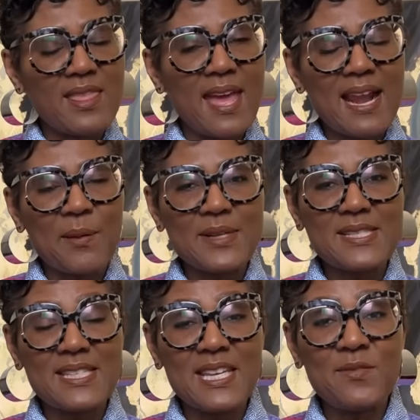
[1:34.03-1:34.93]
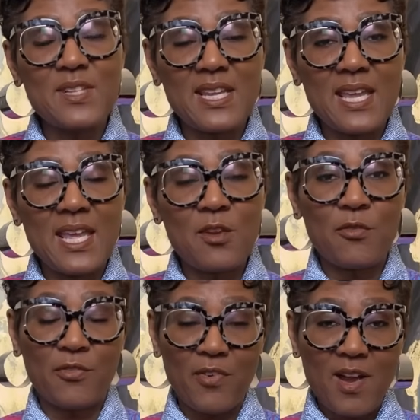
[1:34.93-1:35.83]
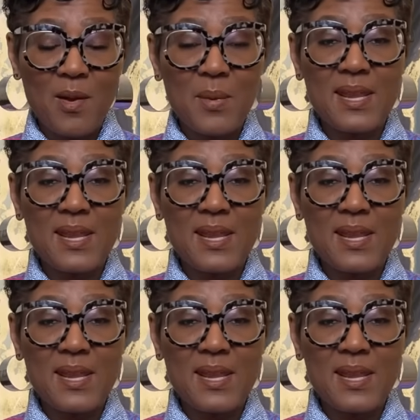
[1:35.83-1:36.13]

that I received in from